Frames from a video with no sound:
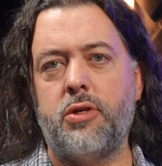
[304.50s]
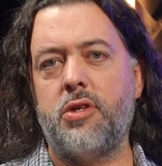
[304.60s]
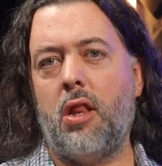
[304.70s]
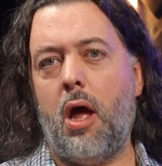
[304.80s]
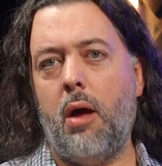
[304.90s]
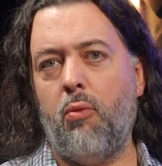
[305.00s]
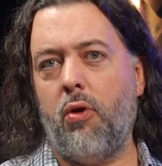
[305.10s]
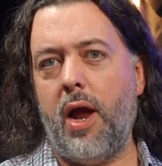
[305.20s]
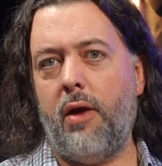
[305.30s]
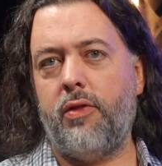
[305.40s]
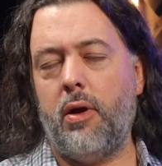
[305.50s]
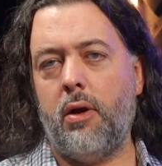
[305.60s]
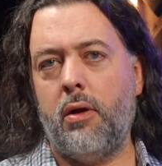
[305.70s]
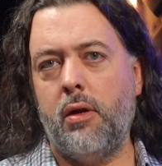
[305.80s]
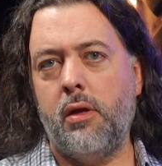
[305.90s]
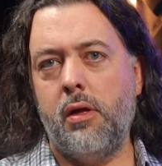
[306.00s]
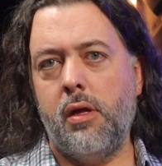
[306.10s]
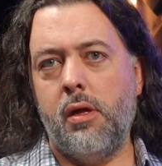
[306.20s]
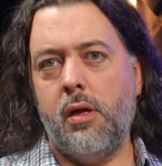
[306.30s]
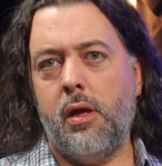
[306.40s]
There's a lot more out there.
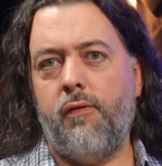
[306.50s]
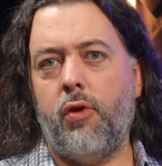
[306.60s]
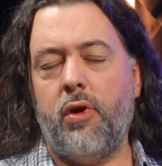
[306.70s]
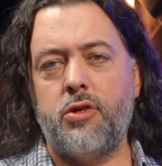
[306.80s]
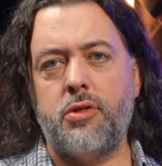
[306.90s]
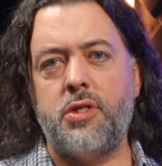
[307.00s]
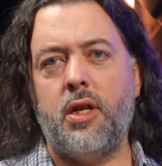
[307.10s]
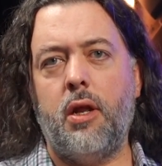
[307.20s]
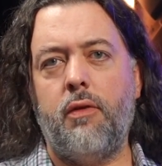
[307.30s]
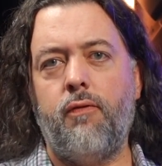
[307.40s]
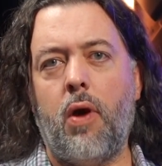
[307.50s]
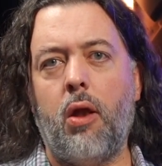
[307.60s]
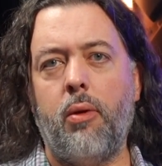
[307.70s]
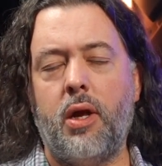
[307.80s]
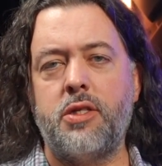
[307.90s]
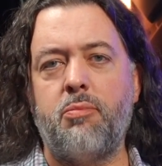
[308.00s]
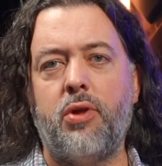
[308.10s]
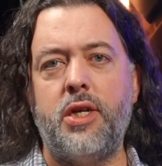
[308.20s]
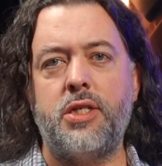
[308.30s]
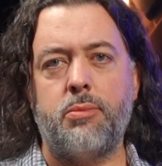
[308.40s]
If you're interested in following us,
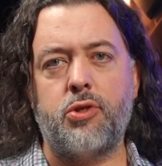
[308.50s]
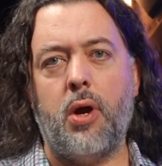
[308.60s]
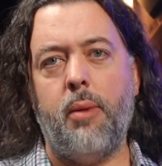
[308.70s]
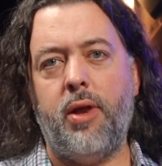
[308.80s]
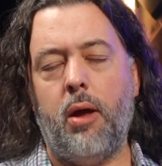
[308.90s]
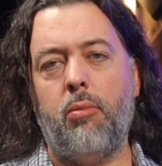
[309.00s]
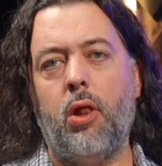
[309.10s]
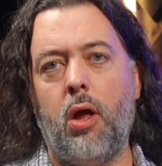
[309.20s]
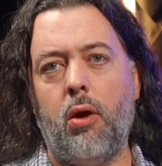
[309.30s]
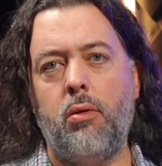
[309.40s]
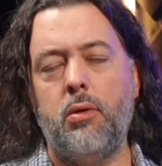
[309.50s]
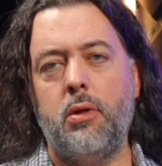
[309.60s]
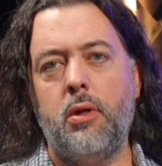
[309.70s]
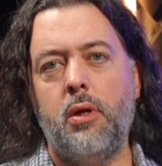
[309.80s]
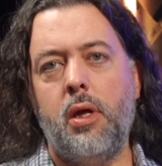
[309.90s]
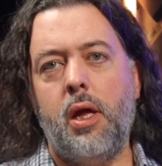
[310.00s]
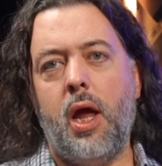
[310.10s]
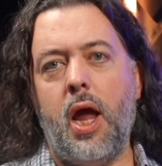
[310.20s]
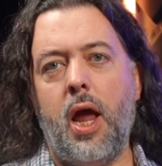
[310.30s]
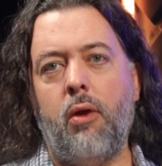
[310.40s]
please subscribe down below,
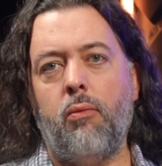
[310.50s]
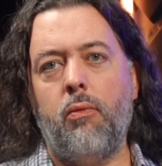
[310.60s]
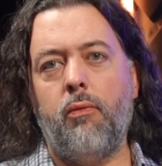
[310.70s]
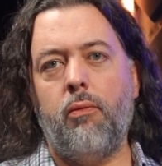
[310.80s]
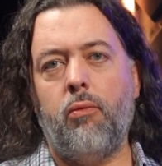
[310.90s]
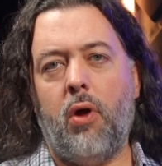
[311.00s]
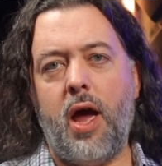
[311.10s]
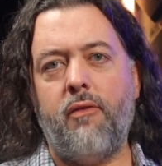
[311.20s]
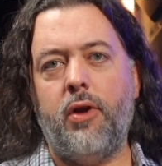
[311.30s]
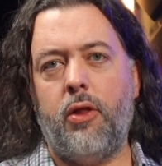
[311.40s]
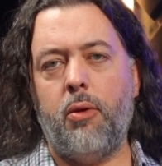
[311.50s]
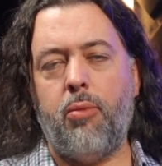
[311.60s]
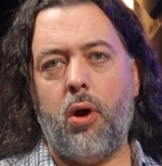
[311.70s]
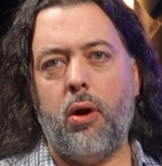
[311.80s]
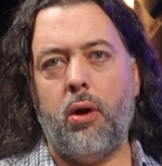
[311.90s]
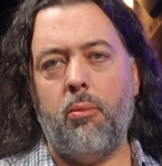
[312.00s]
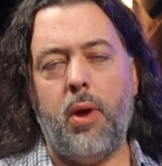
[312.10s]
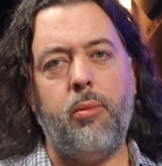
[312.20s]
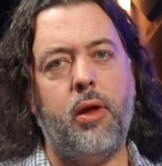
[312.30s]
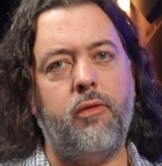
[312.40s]
and we'll have another part and
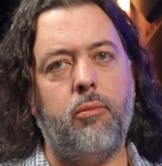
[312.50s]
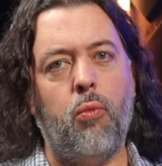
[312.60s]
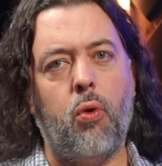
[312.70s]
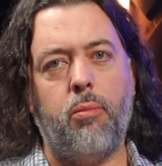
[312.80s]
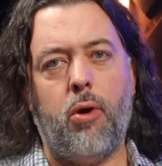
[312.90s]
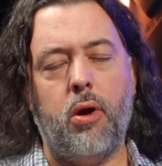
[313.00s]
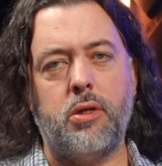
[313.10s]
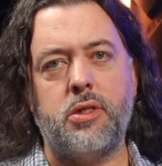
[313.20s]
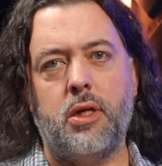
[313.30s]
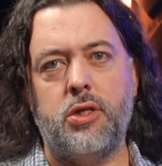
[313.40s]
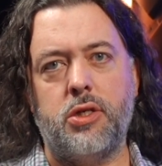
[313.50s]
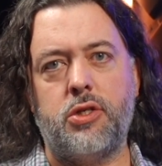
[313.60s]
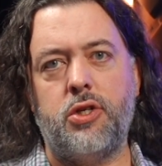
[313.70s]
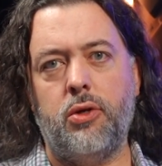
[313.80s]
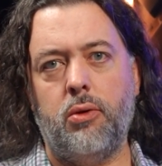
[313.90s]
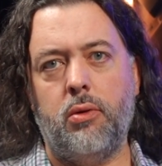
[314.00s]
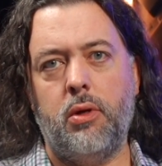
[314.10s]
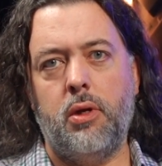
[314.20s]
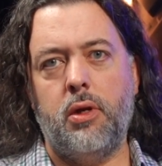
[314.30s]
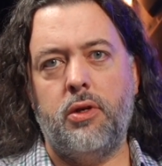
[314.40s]
maybe even more parts than just 2
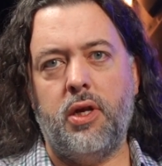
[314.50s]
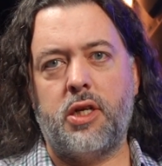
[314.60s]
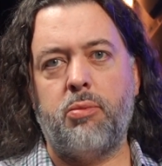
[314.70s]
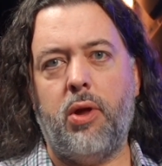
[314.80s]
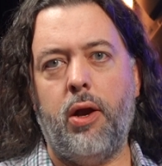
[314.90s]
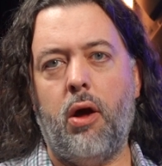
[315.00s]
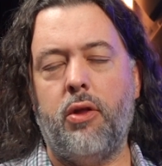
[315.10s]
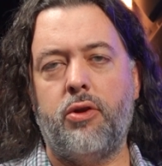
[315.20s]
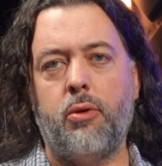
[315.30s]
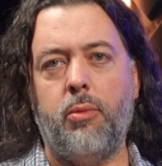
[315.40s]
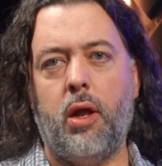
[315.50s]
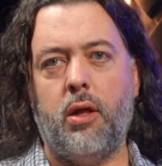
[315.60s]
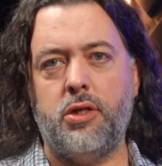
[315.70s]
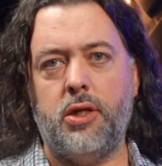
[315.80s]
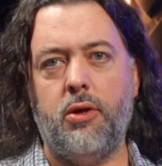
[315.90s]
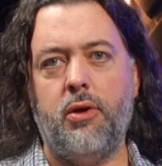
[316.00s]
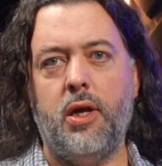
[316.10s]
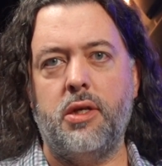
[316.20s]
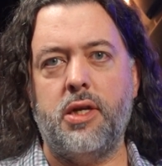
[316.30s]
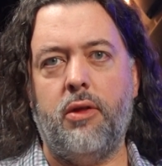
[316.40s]
to explain all the terminology there
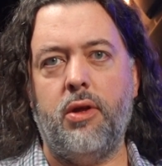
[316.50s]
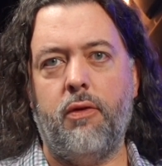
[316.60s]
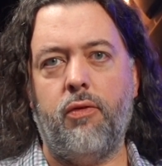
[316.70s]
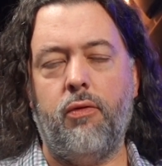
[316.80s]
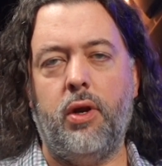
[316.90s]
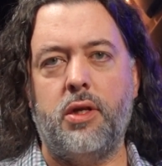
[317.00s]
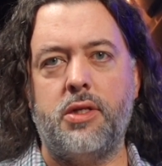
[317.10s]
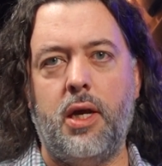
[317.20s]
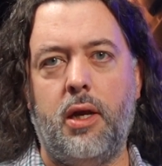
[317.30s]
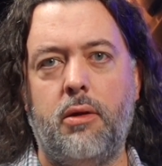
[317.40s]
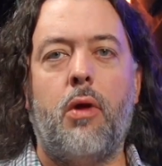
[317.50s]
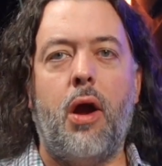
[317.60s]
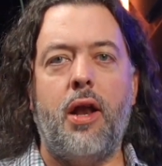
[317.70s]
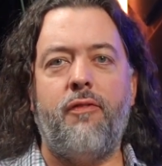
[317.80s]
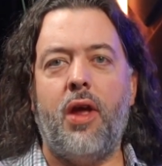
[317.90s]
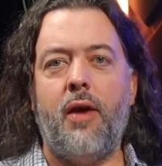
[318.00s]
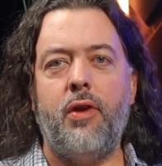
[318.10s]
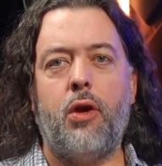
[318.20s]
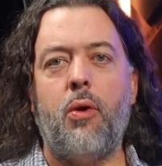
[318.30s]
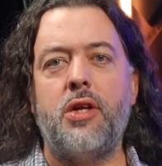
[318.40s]
is out there for real estate. All right, if you have
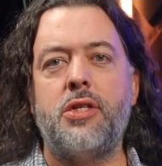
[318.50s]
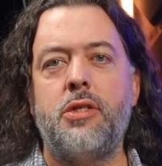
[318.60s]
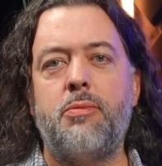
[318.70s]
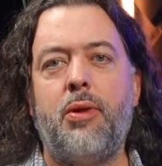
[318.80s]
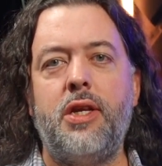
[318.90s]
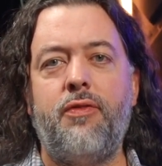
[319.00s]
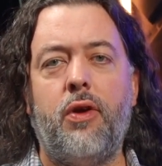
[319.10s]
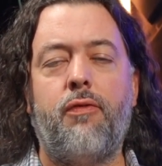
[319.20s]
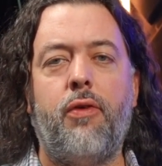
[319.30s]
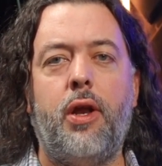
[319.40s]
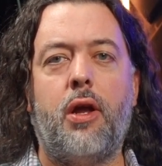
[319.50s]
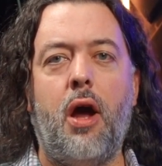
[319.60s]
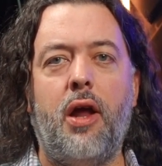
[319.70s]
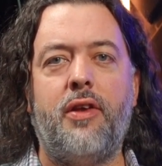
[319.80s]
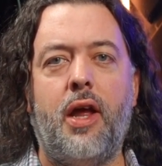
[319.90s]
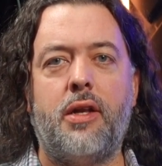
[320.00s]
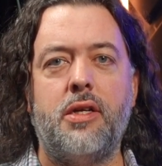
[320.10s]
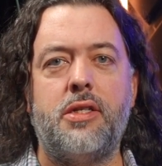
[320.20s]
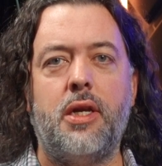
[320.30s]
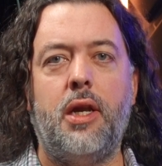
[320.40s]
any questions, please feel free to contact
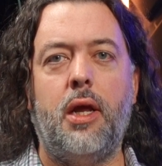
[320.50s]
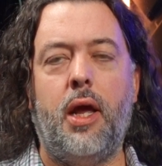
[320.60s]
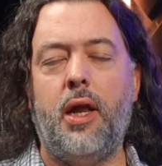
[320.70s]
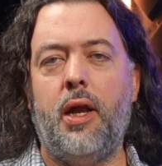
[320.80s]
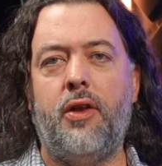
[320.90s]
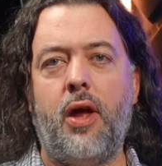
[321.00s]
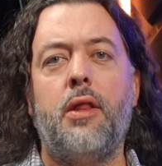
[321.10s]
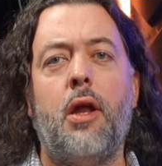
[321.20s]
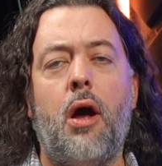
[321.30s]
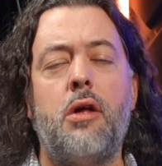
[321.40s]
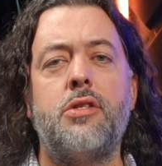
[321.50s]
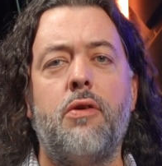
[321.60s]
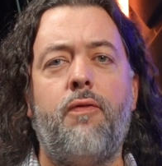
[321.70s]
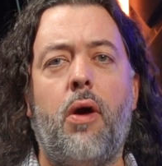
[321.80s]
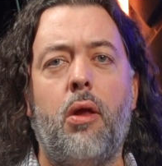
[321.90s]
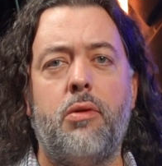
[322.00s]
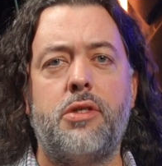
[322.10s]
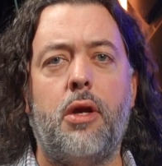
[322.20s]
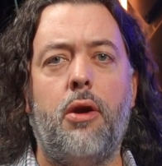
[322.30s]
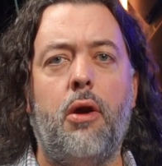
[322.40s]
us at any time. And then also follow
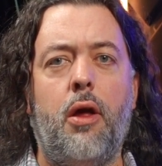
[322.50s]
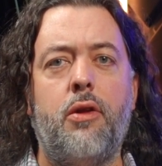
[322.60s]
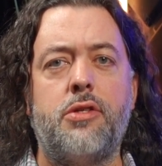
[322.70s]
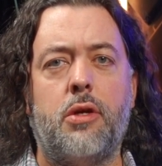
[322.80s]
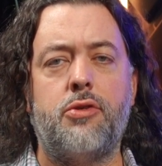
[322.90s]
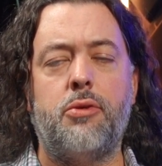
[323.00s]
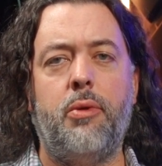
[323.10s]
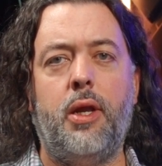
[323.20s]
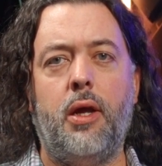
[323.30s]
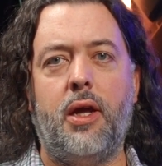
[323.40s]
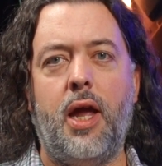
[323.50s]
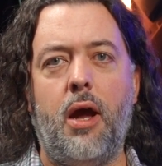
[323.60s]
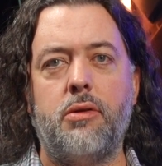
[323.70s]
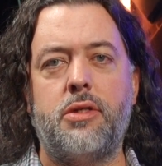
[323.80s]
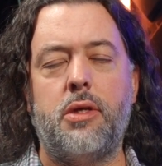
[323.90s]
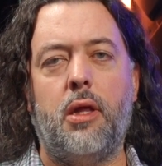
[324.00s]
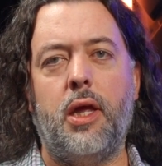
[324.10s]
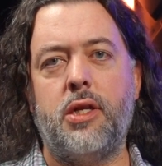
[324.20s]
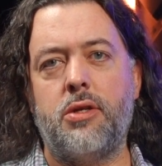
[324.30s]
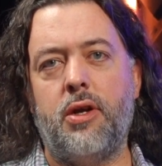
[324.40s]
us on our other social media accounts. The
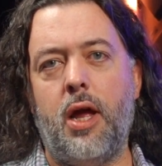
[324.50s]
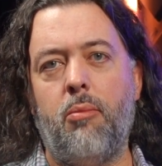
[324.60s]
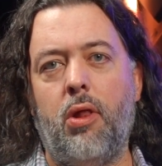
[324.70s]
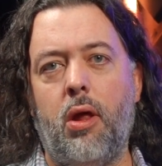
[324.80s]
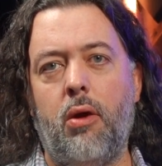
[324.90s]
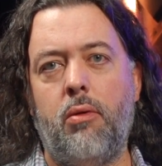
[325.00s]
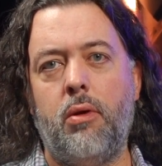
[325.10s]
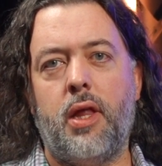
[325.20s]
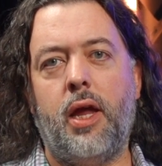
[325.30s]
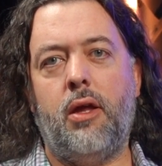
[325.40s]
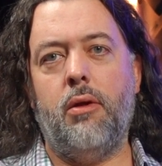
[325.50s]
links are down below. Thank